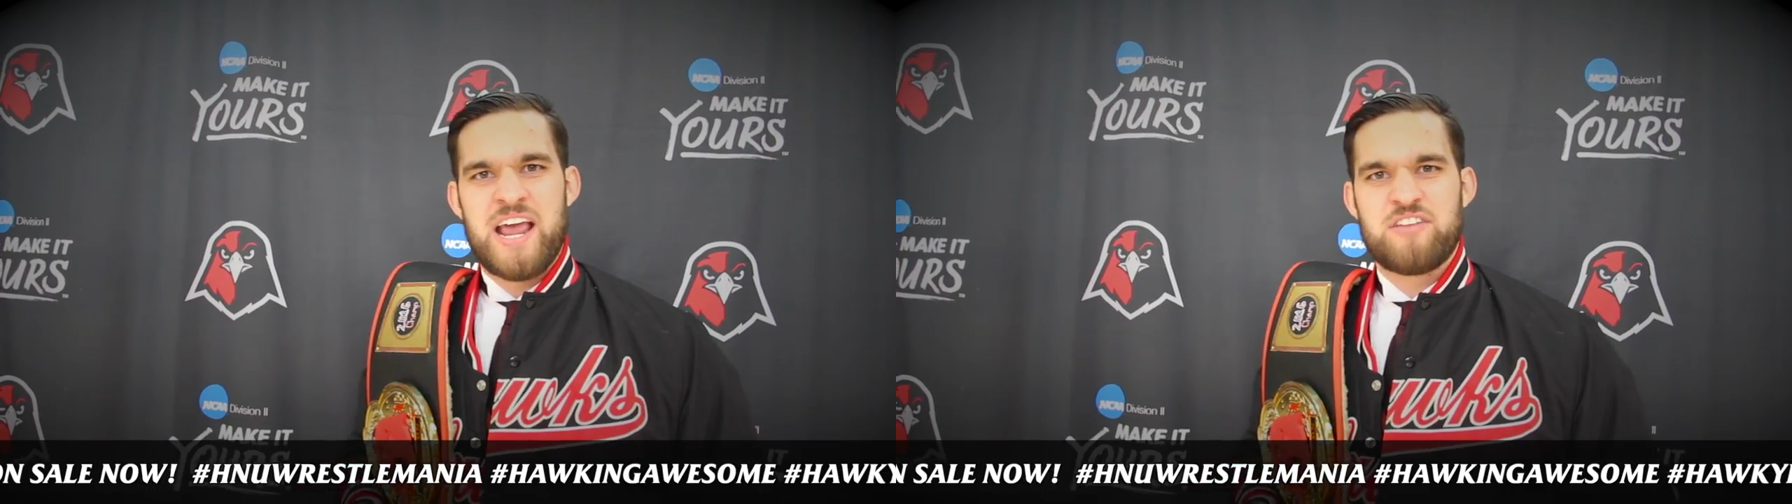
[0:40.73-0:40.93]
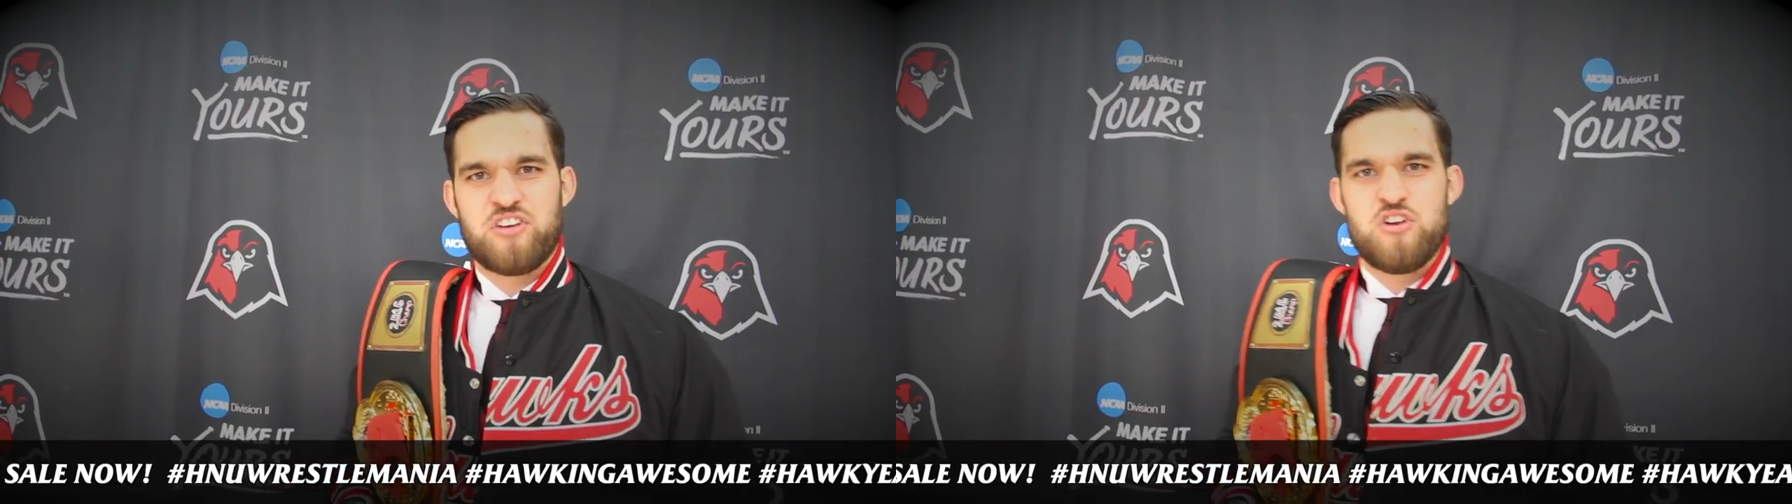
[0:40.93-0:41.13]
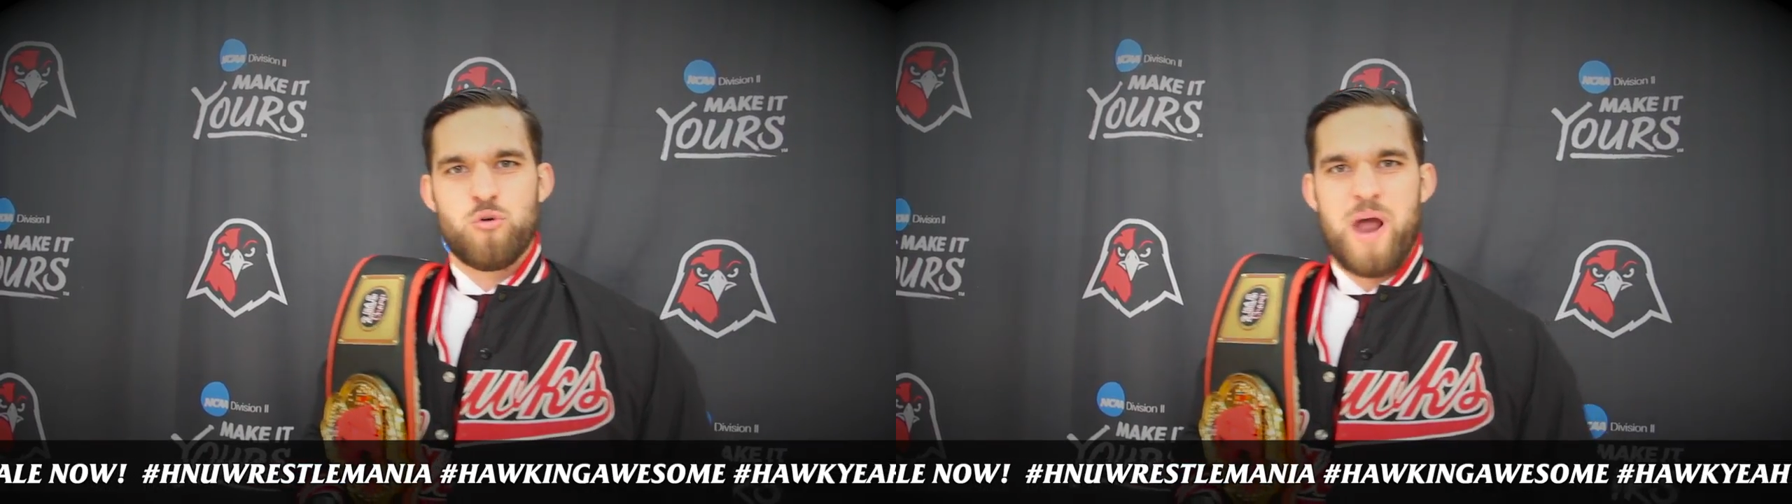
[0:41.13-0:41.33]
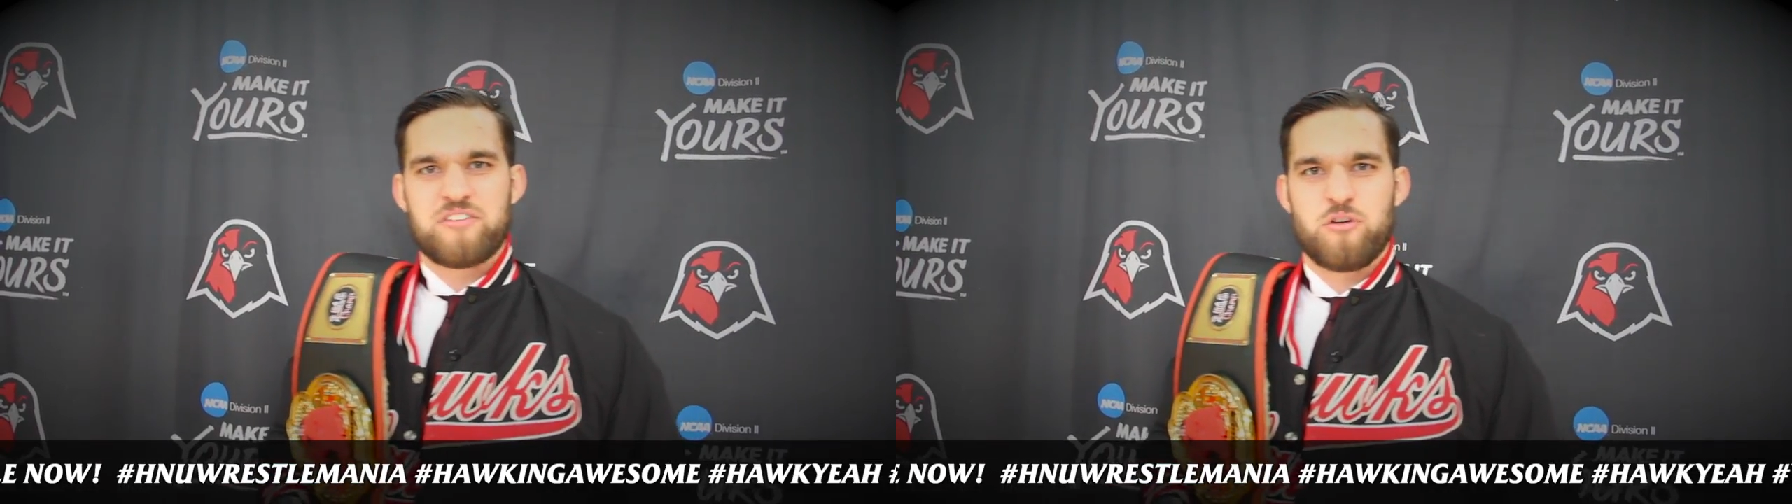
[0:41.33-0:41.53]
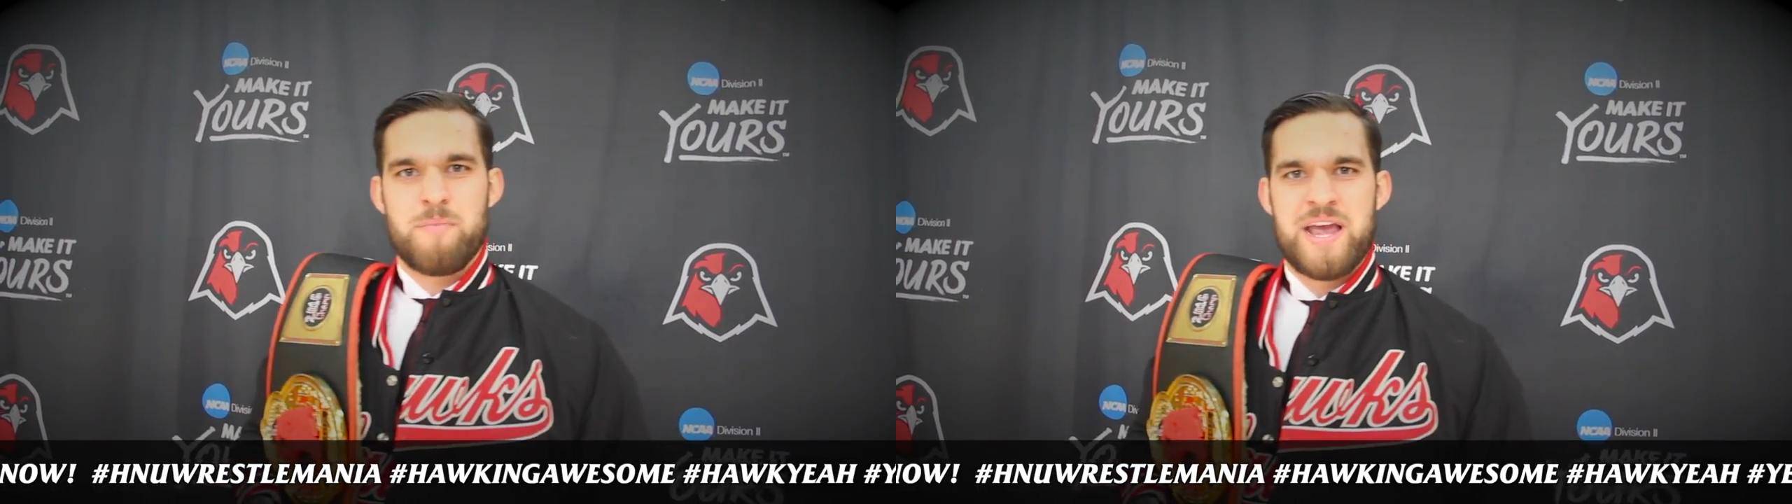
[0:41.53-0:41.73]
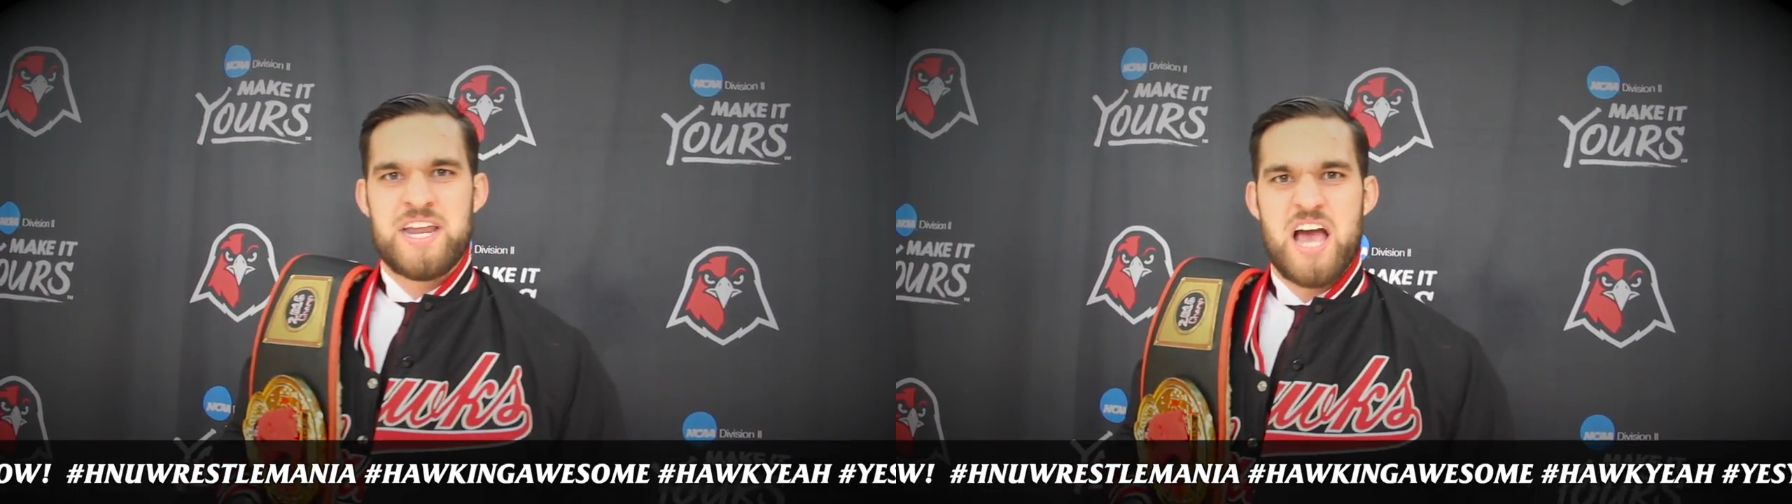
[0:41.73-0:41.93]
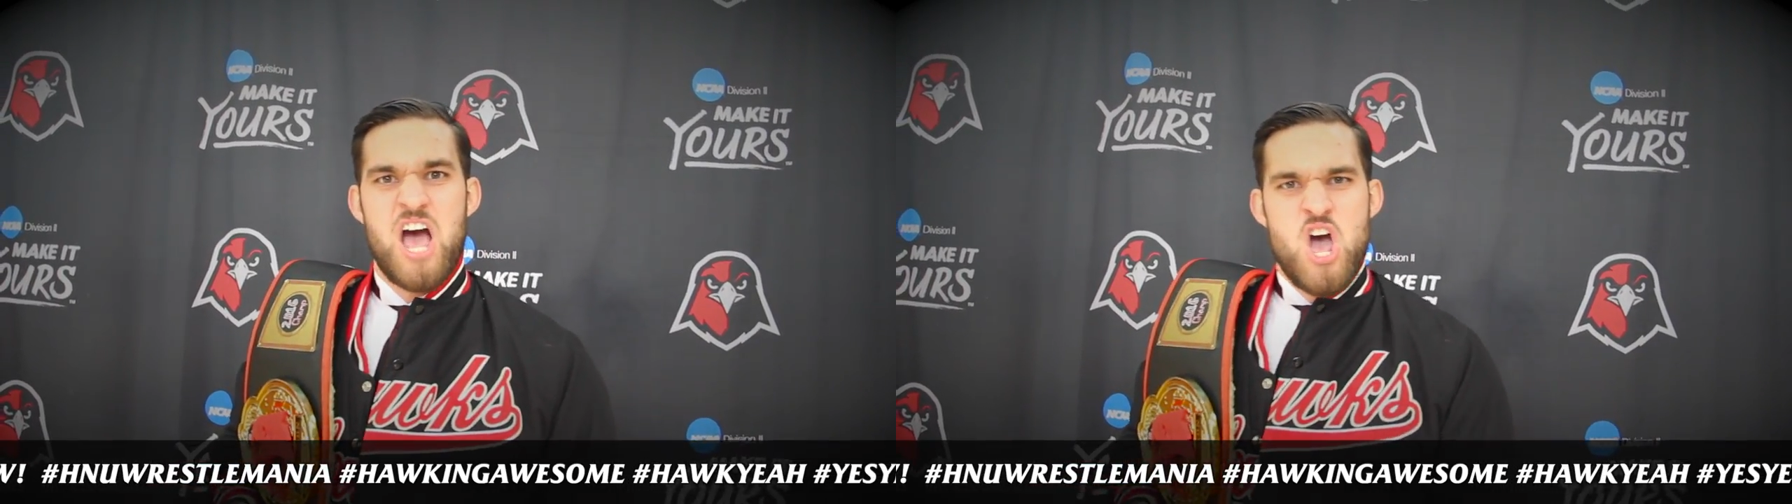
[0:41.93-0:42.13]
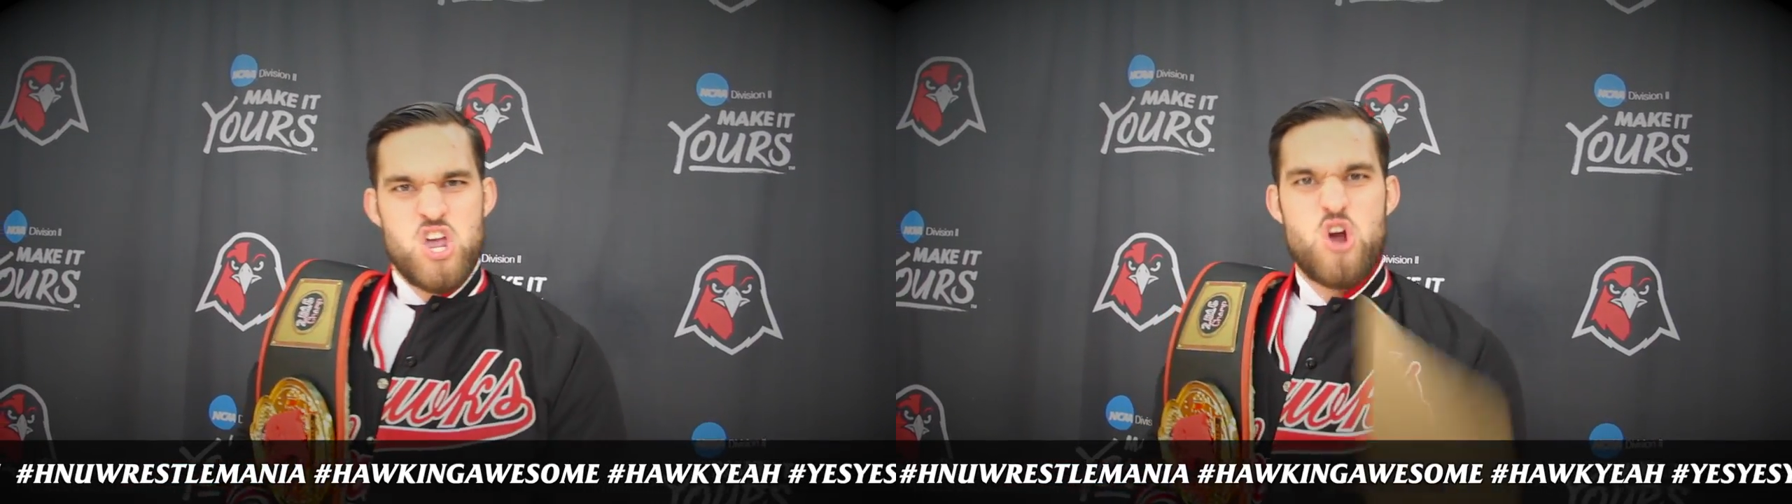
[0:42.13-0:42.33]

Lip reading: HNU WrestleMania,